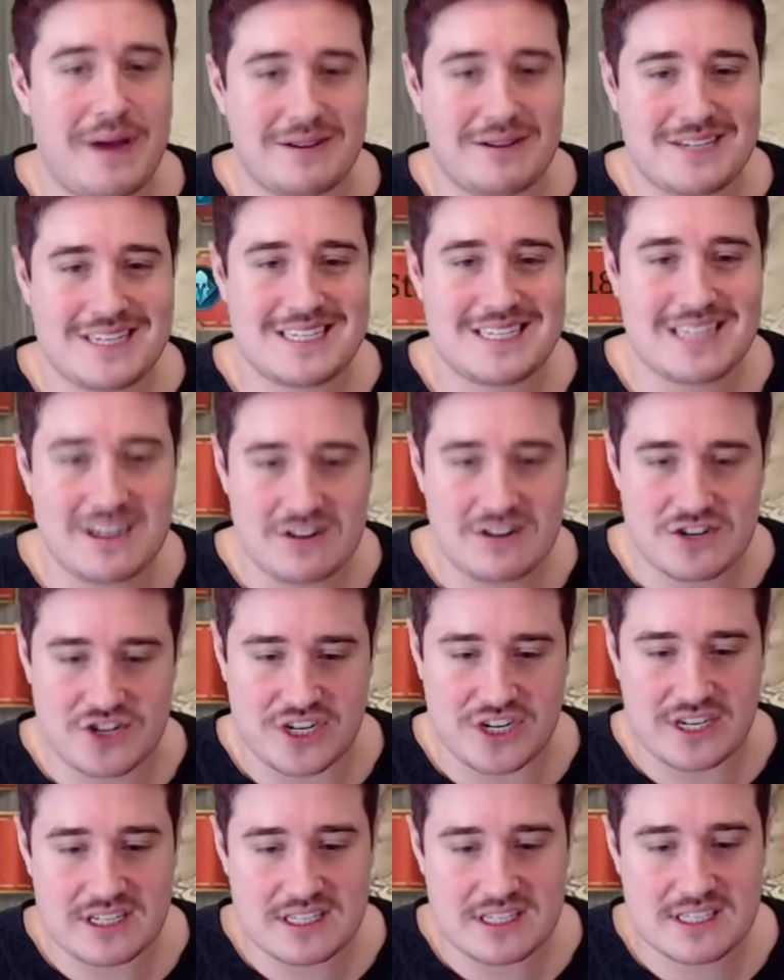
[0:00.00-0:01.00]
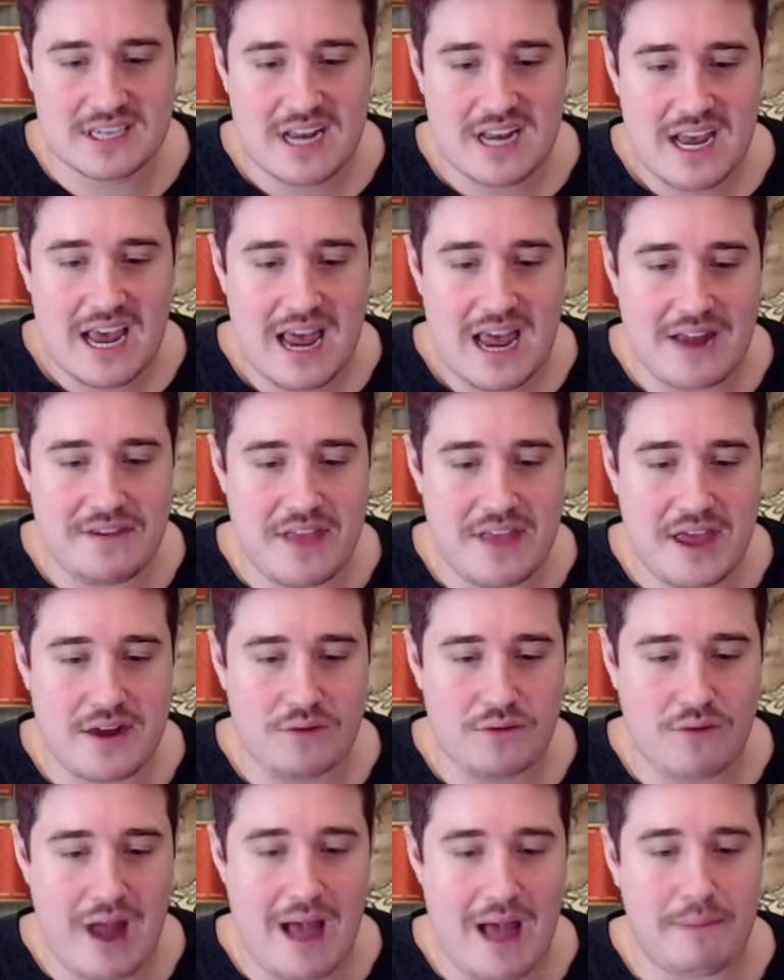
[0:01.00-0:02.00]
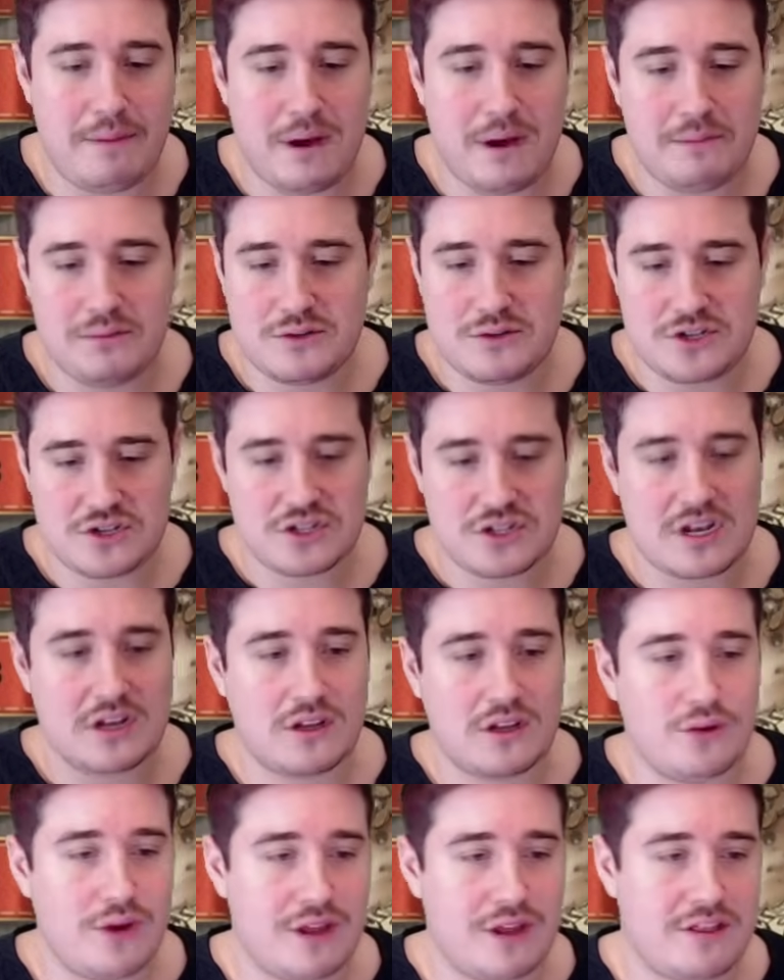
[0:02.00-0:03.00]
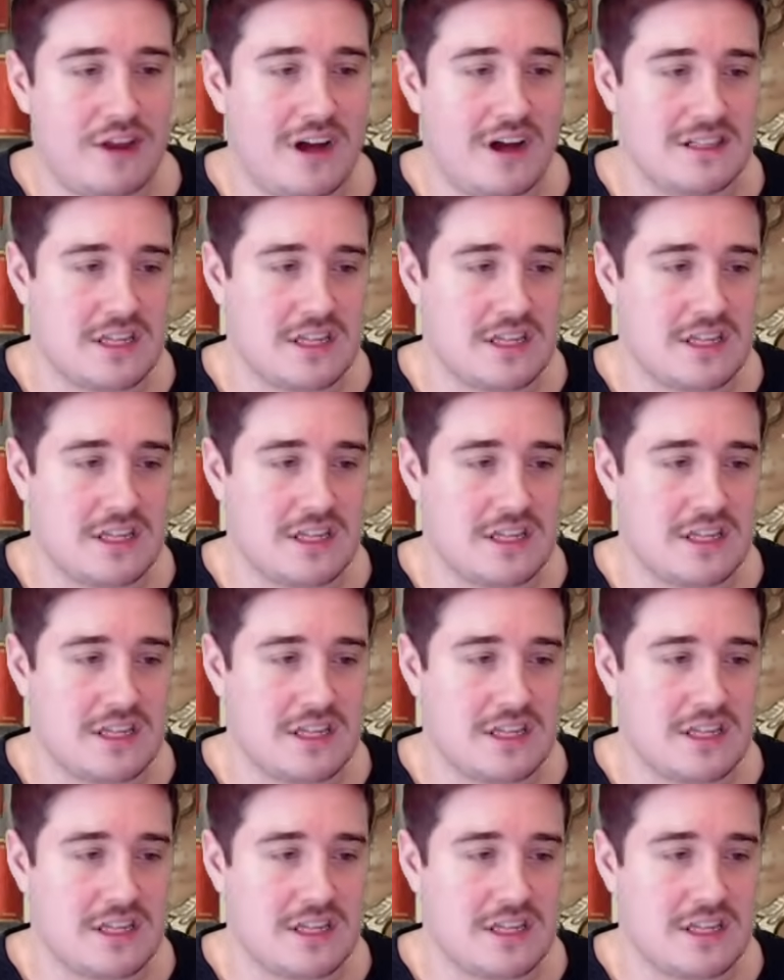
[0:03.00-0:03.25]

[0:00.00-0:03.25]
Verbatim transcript: synergies and then wrap up with just concluding thoughts